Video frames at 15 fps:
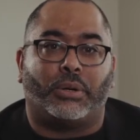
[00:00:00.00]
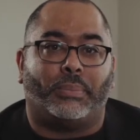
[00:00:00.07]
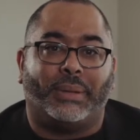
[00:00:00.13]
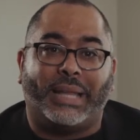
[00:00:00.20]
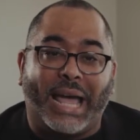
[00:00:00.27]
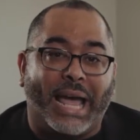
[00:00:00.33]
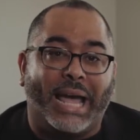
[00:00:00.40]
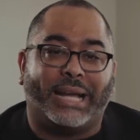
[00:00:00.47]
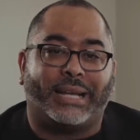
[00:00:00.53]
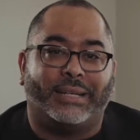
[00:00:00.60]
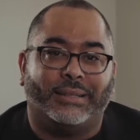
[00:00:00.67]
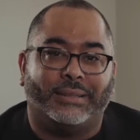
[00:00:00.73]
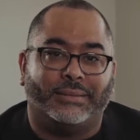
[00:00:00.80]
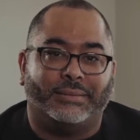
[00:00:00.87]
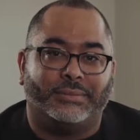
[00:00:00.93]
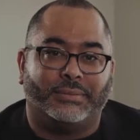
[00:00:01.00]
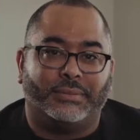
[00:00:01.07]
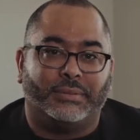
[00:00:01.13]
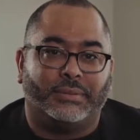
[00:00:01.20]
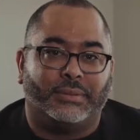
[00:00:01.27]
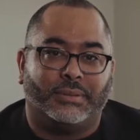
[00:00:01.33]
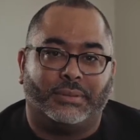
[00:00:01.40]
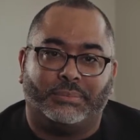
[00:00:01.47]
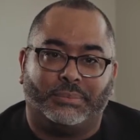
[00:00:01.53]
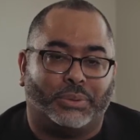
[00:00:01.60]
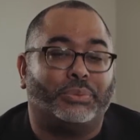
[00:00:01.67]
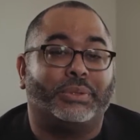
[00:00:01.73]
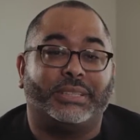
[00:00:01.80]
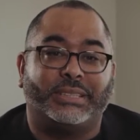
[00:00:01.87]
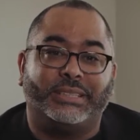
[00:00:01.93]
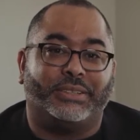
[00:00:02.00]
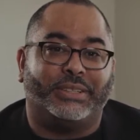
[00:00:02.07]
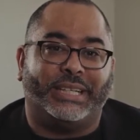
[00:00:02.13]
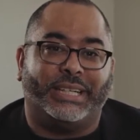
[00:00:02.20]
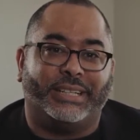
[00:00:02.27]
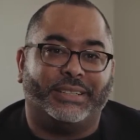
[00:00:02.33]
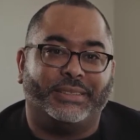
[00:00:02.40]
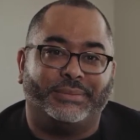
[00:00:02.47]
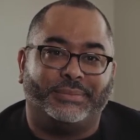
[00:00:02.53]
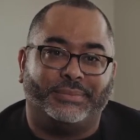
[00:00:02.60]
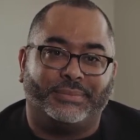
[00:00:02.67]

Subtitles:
Black, but we're still here.